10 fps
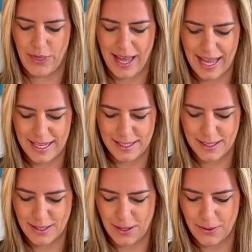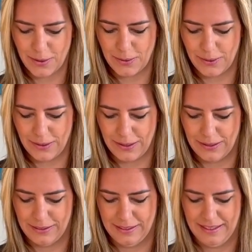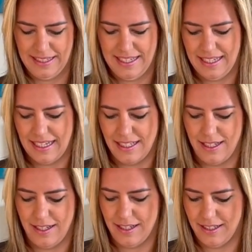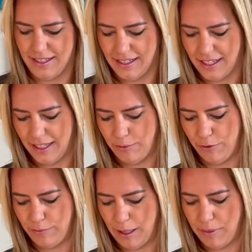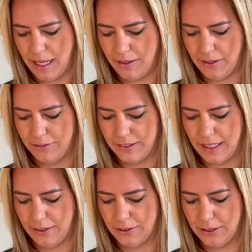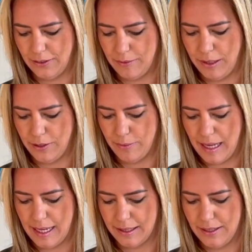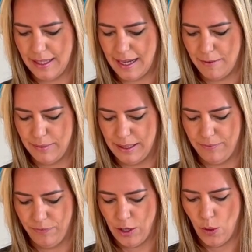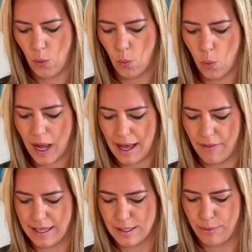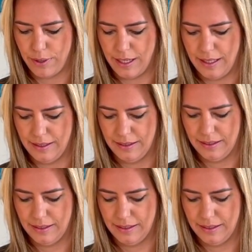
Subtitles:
That is so cool. I did kind of move my paint off center, so let me go back to that. But wow, that's pretty.